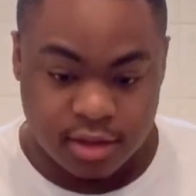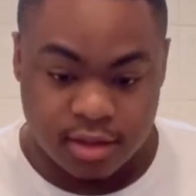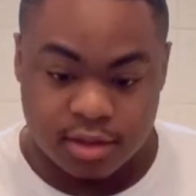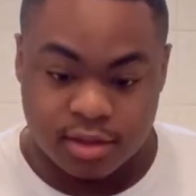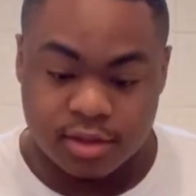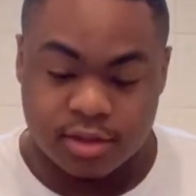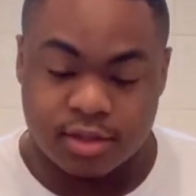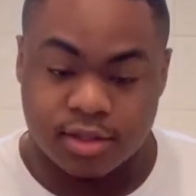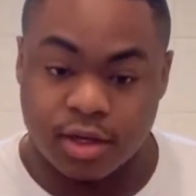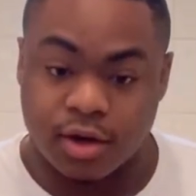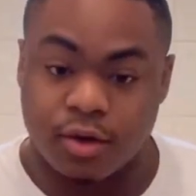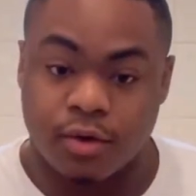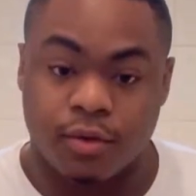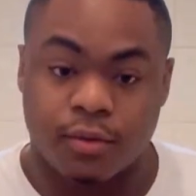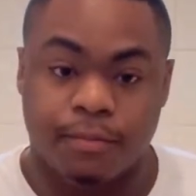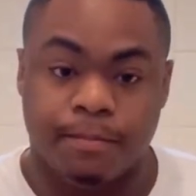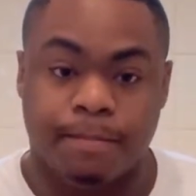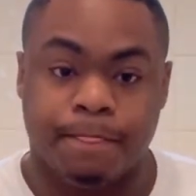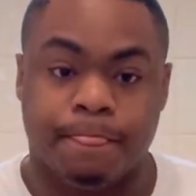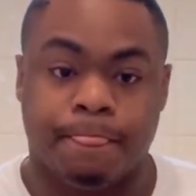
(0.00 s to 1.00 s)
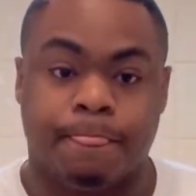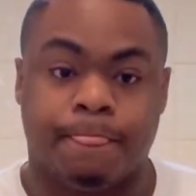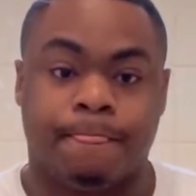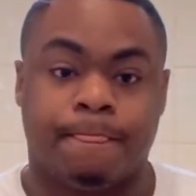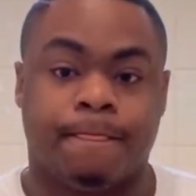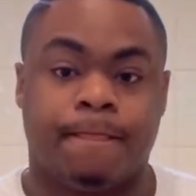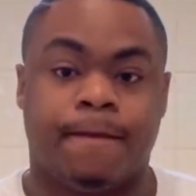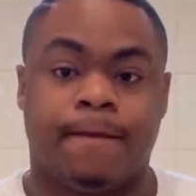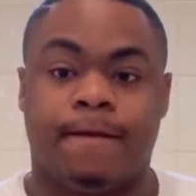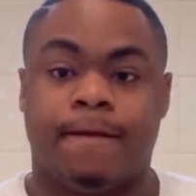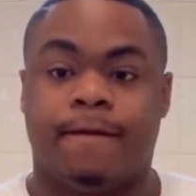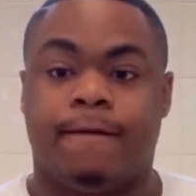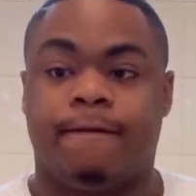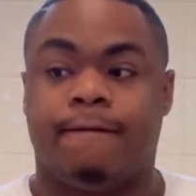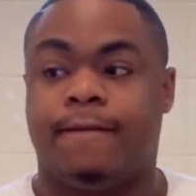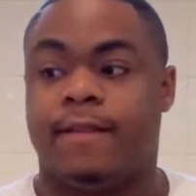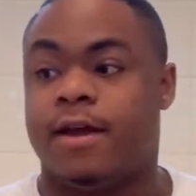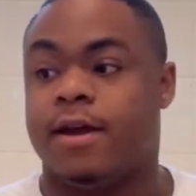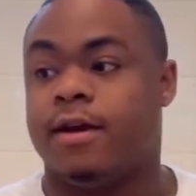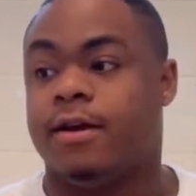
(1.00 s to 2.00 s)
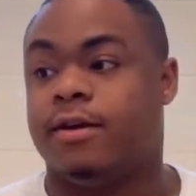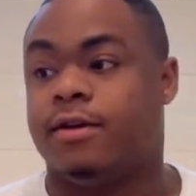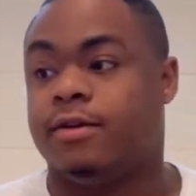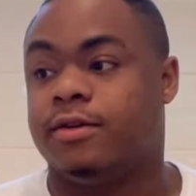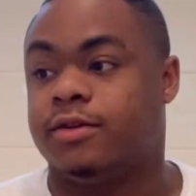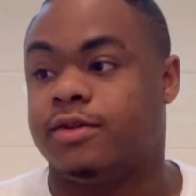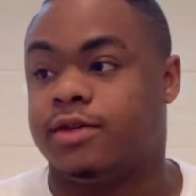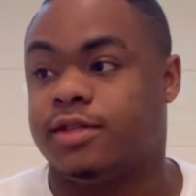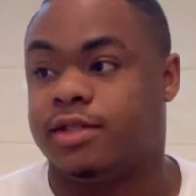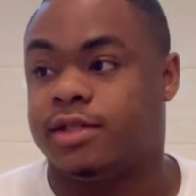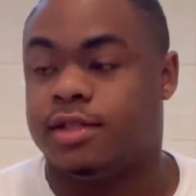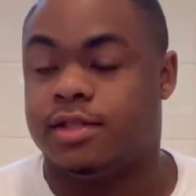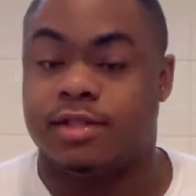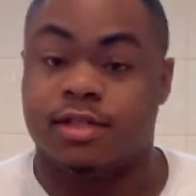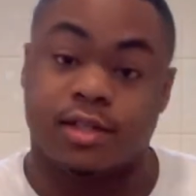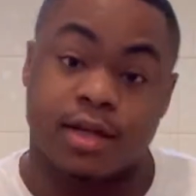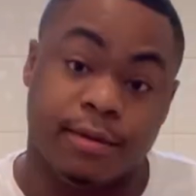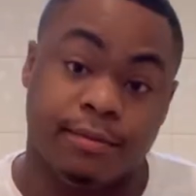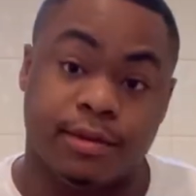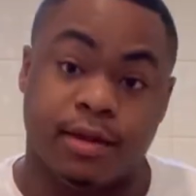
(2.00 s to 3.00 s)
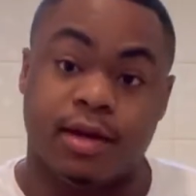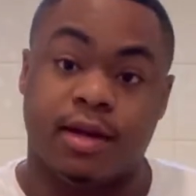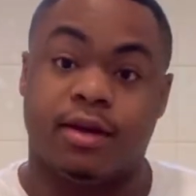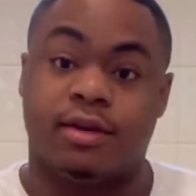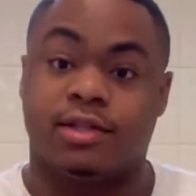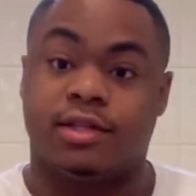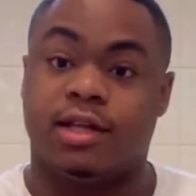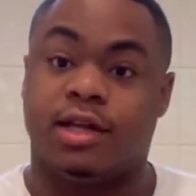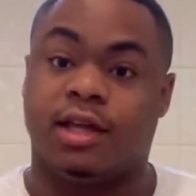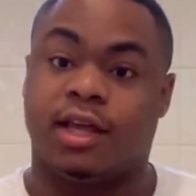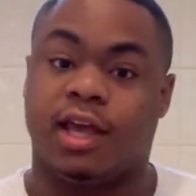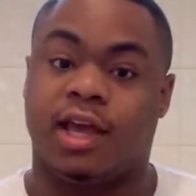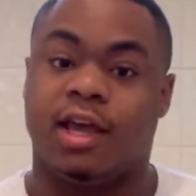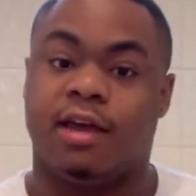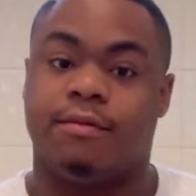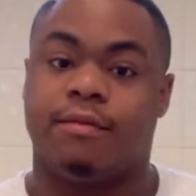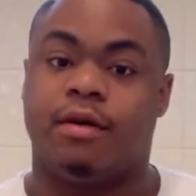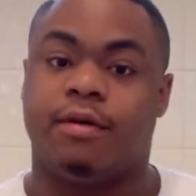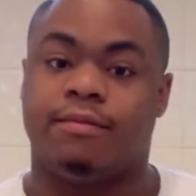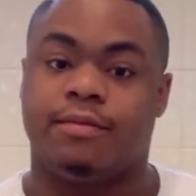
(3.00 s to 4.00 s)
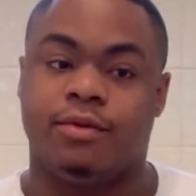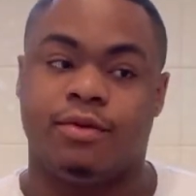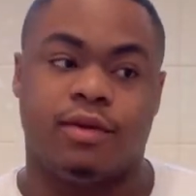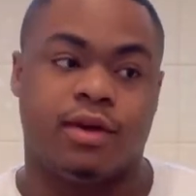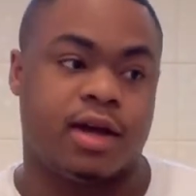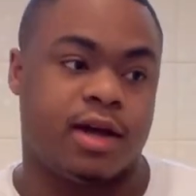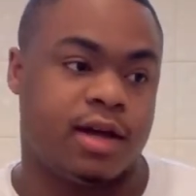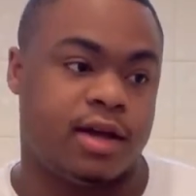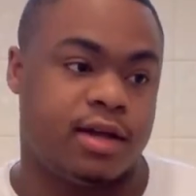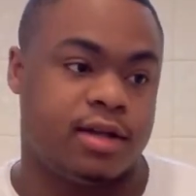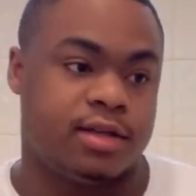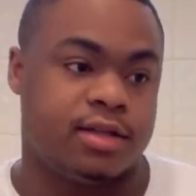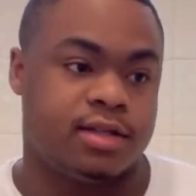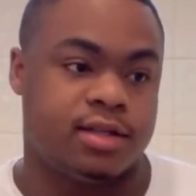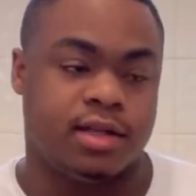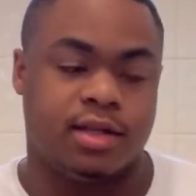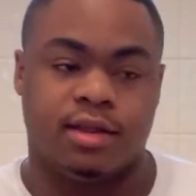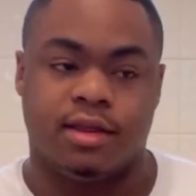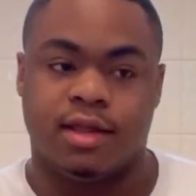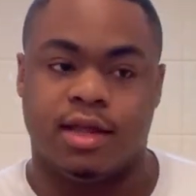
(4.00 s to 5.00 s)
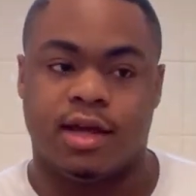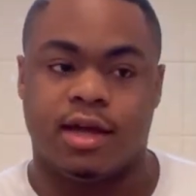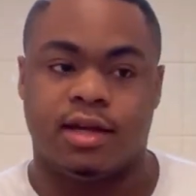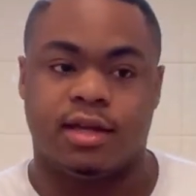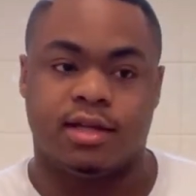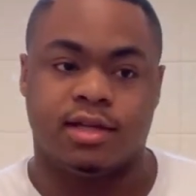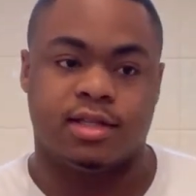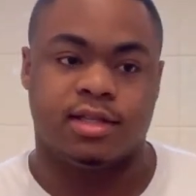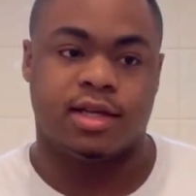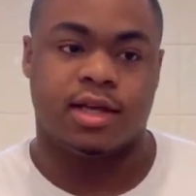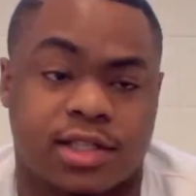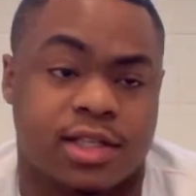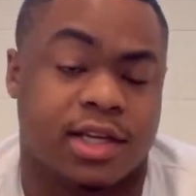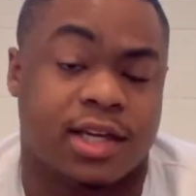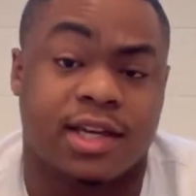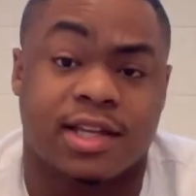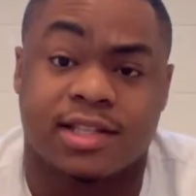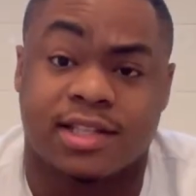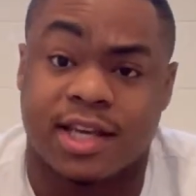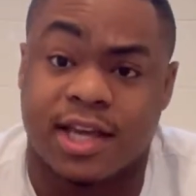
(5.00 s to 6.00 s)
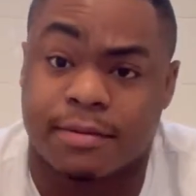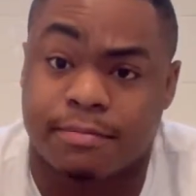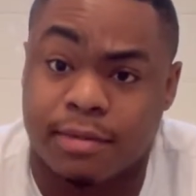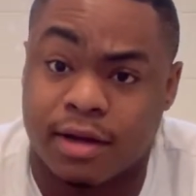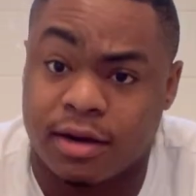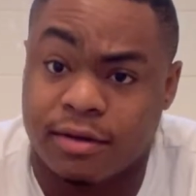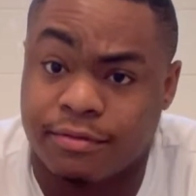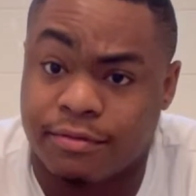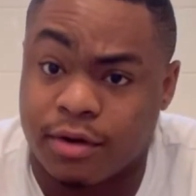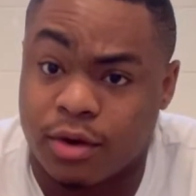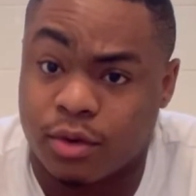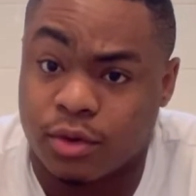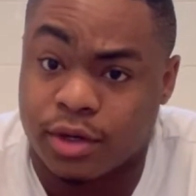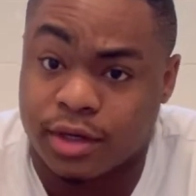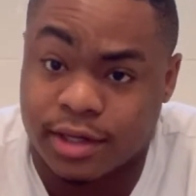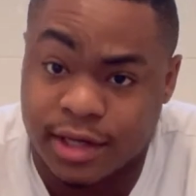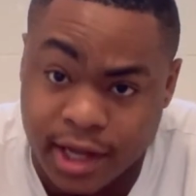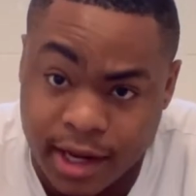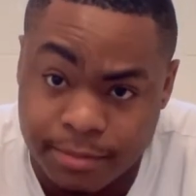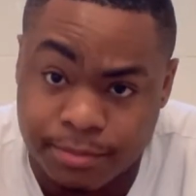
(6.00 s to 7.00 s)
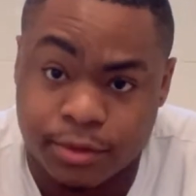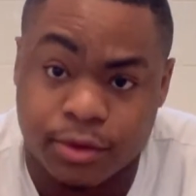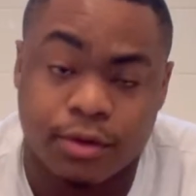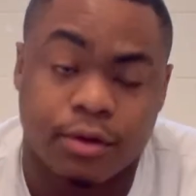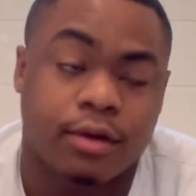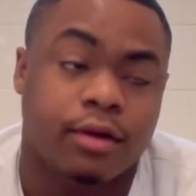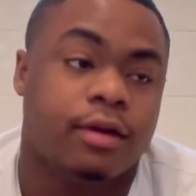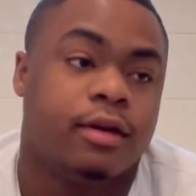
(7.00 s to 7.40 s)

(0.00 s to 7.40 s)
So there's something else that came up, you guys, and that is an intake manifold adapter.